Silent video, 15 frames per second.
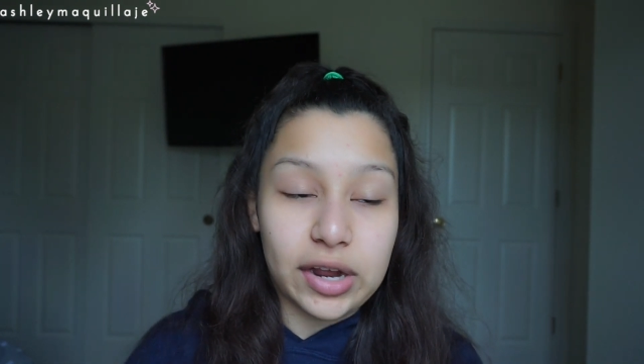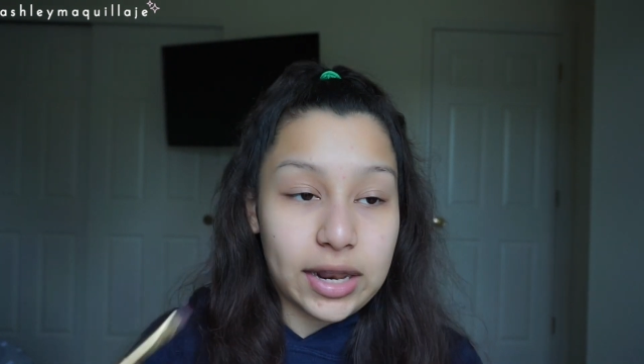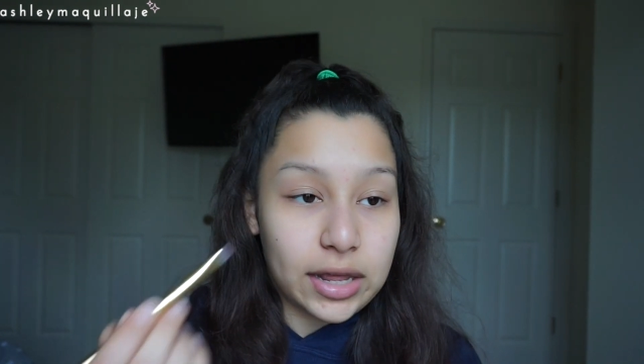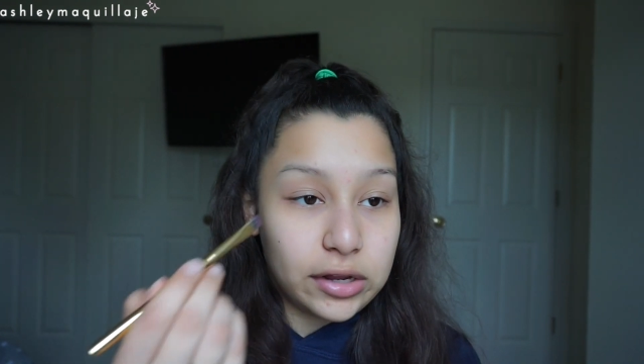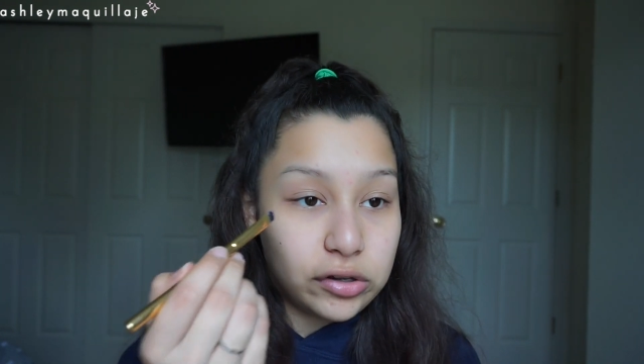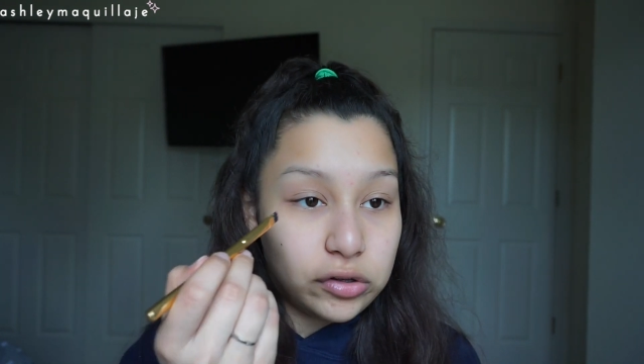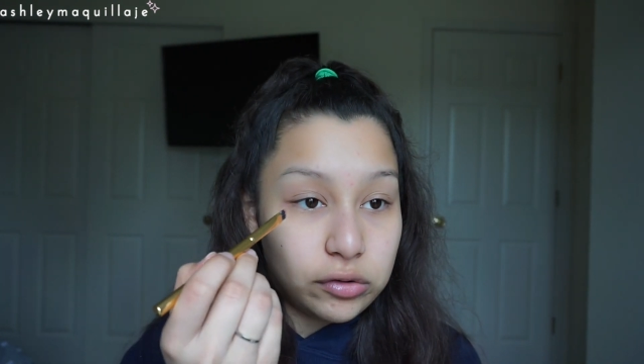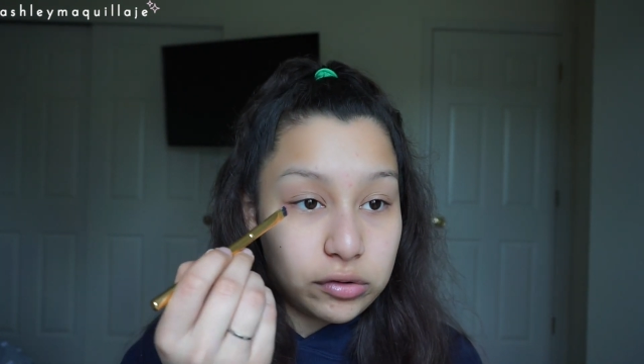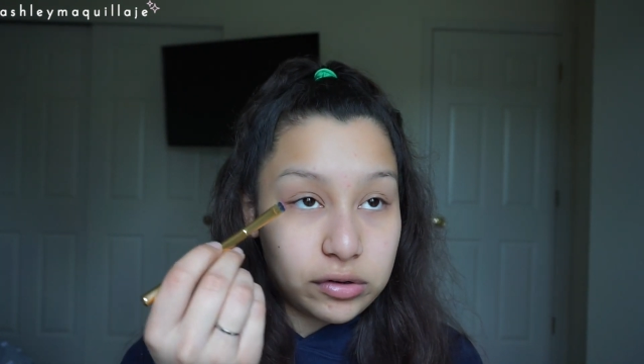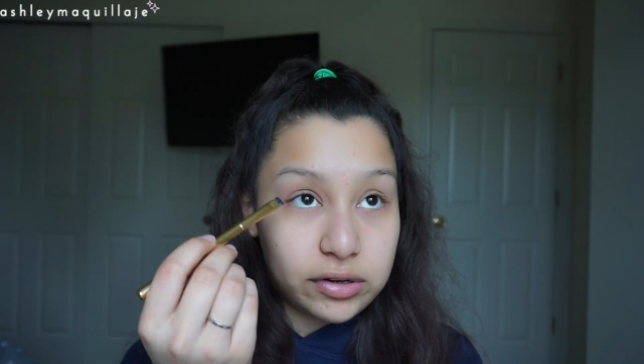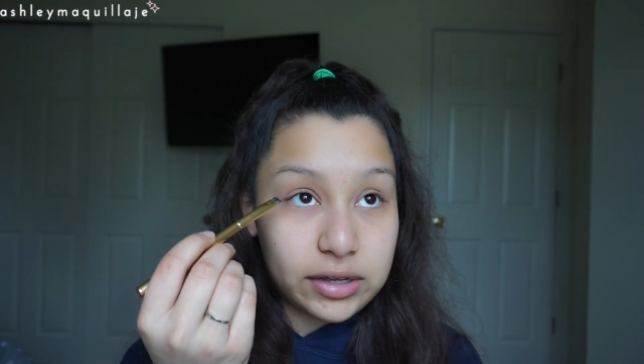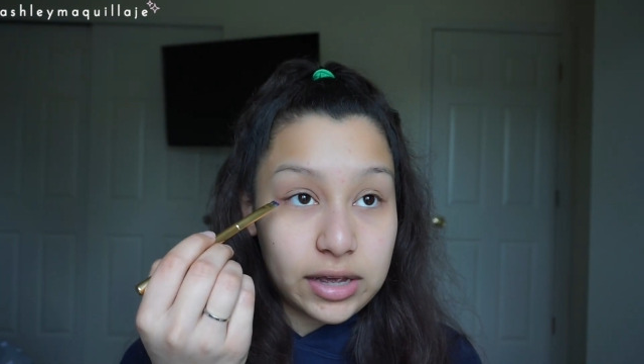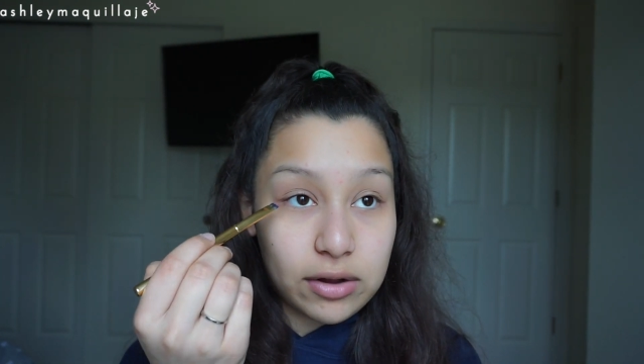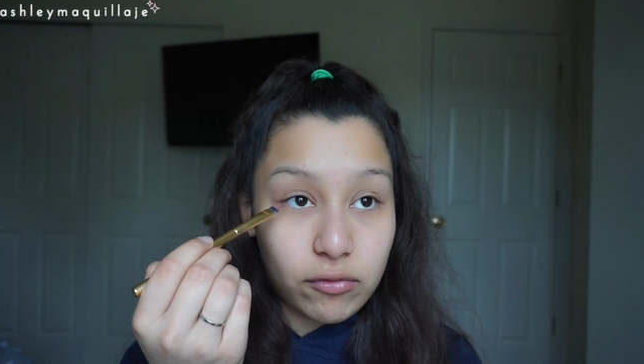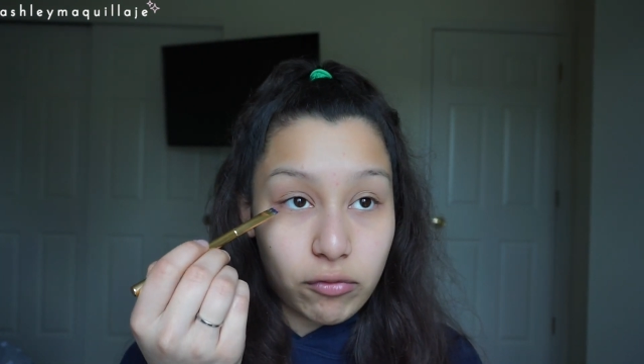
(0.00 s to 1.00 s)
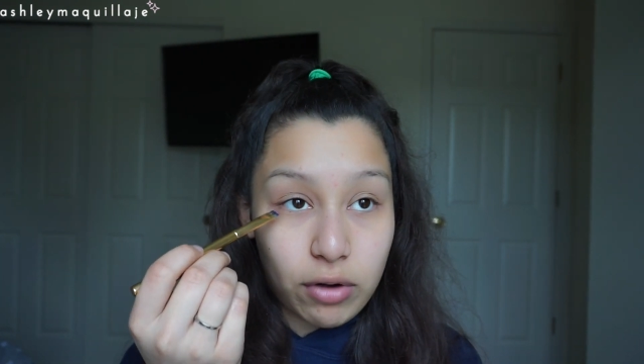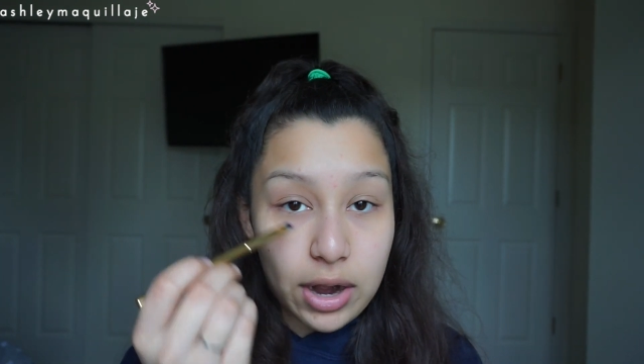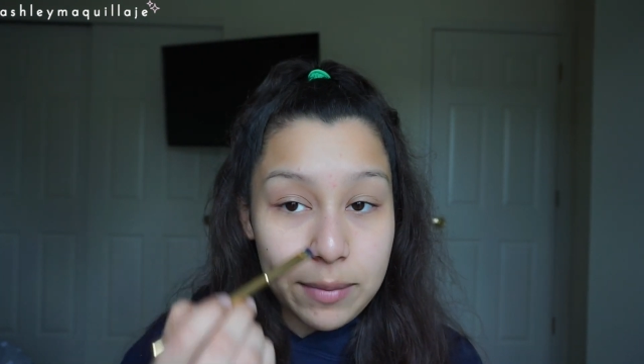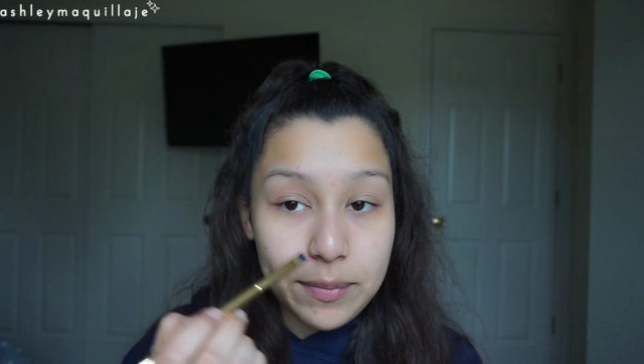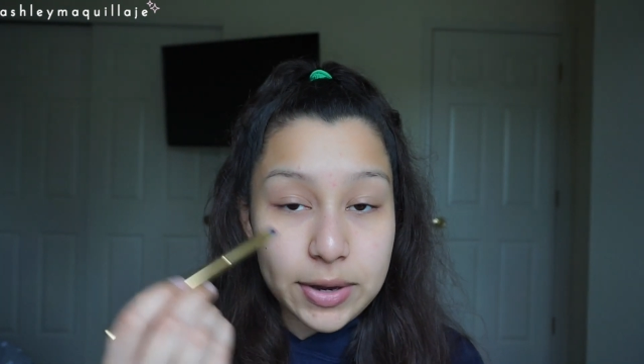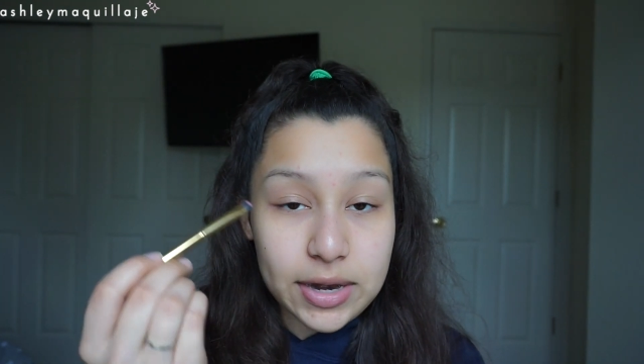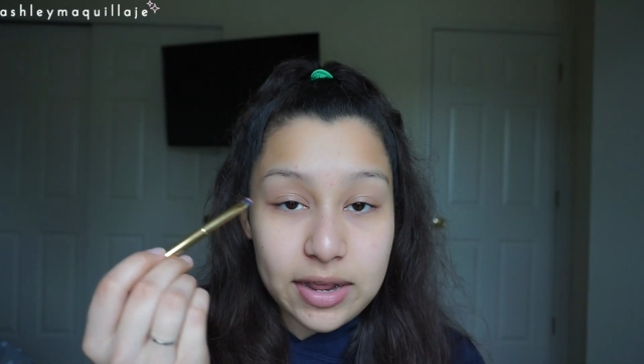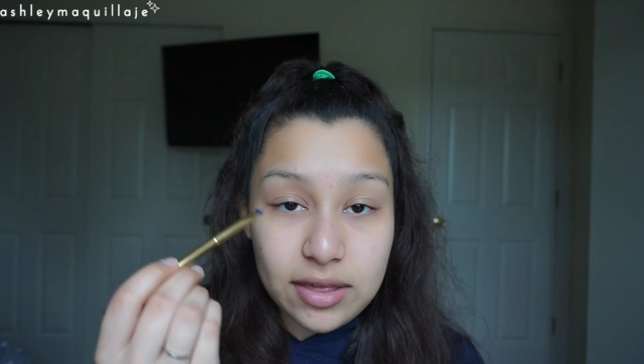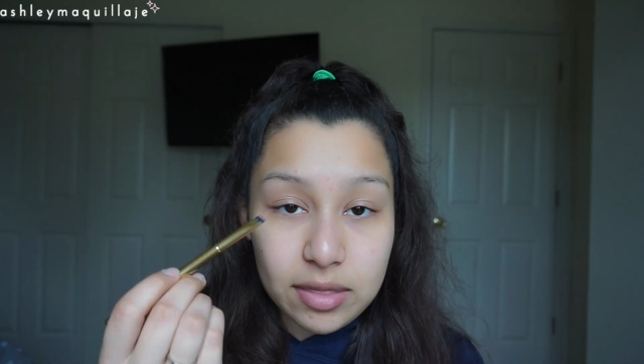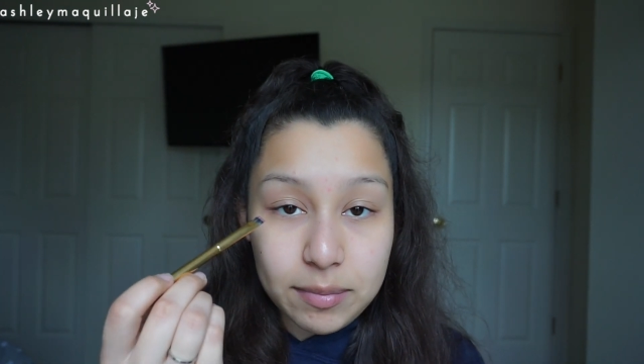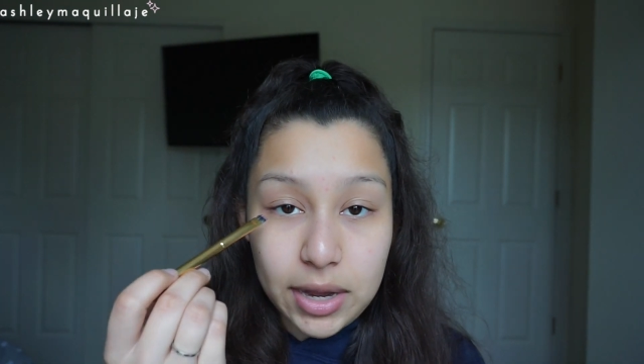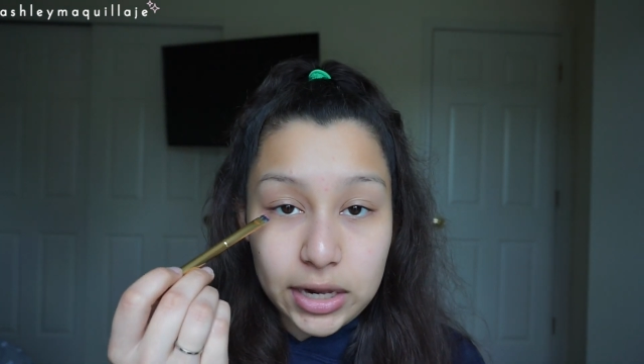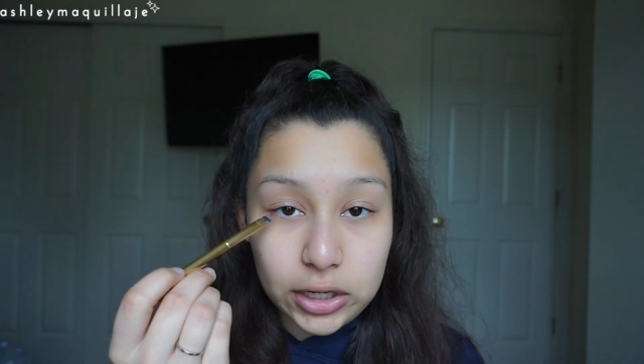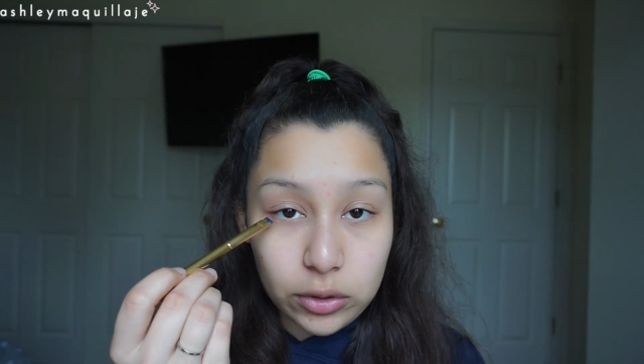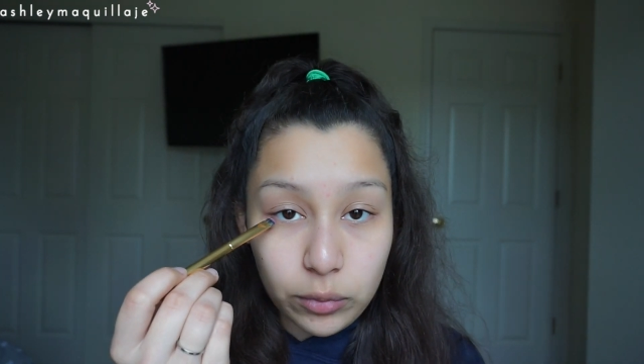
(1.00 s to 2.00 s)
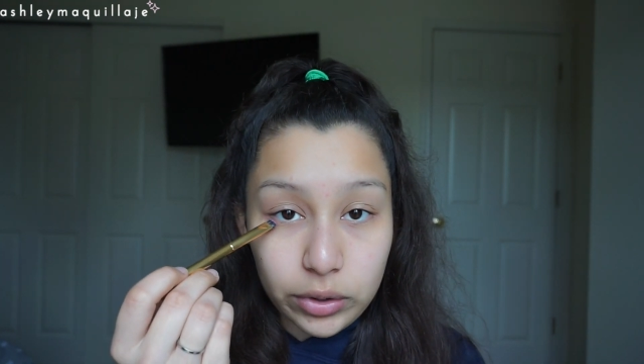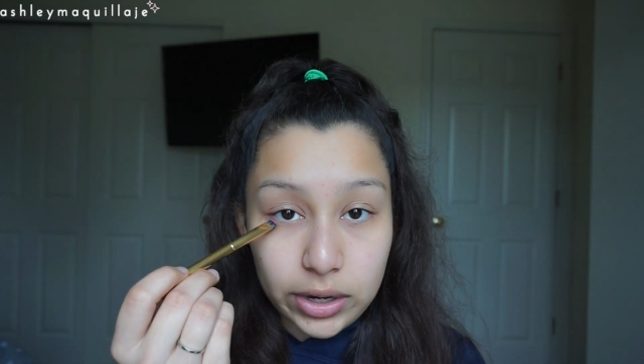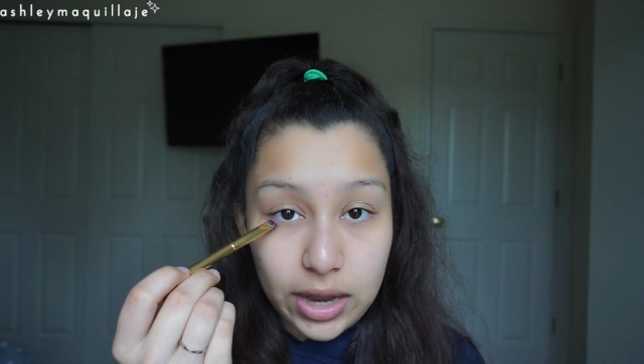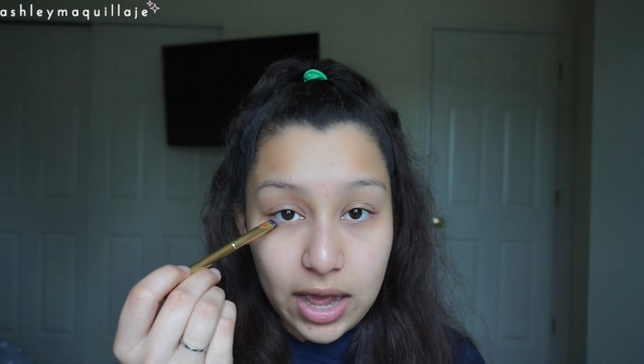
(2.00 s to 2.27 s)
I like to use it to get right beneath my lower